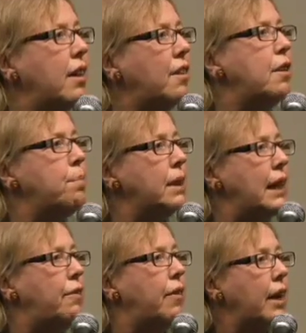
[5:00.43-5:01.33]
doesn't
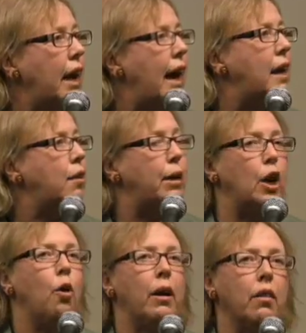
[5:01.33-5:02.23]
believe in the Canada we
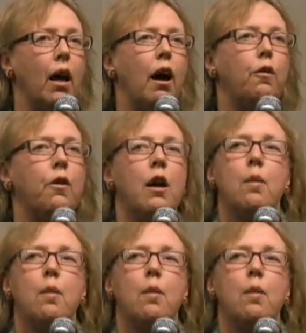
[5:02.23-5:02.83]
know and love,